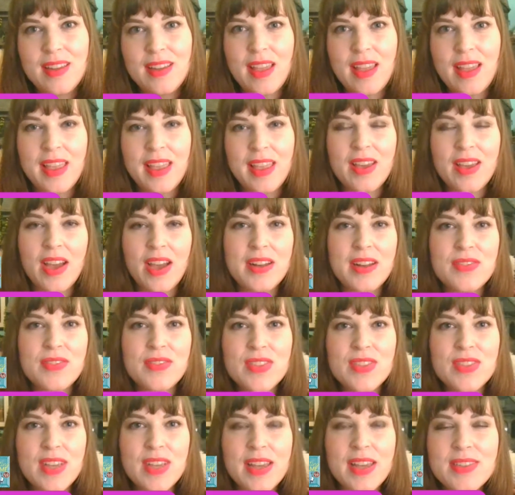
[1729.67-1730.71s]
he kind of
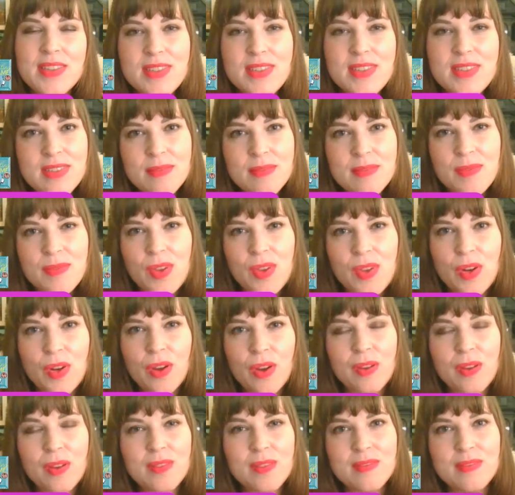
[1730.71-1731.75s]
says,
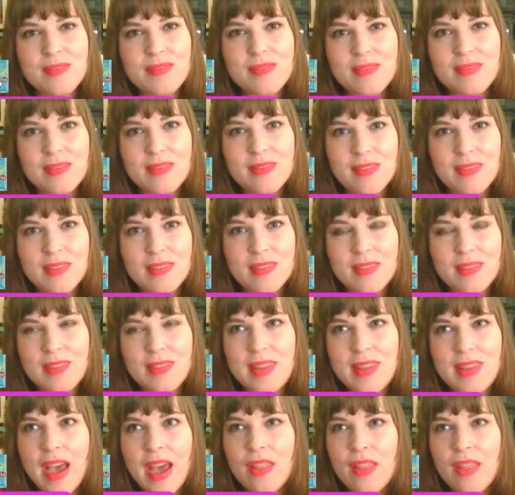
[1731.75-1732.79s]

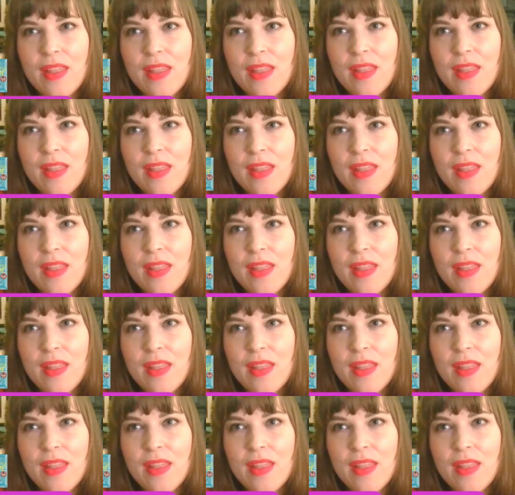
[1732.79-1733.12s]
now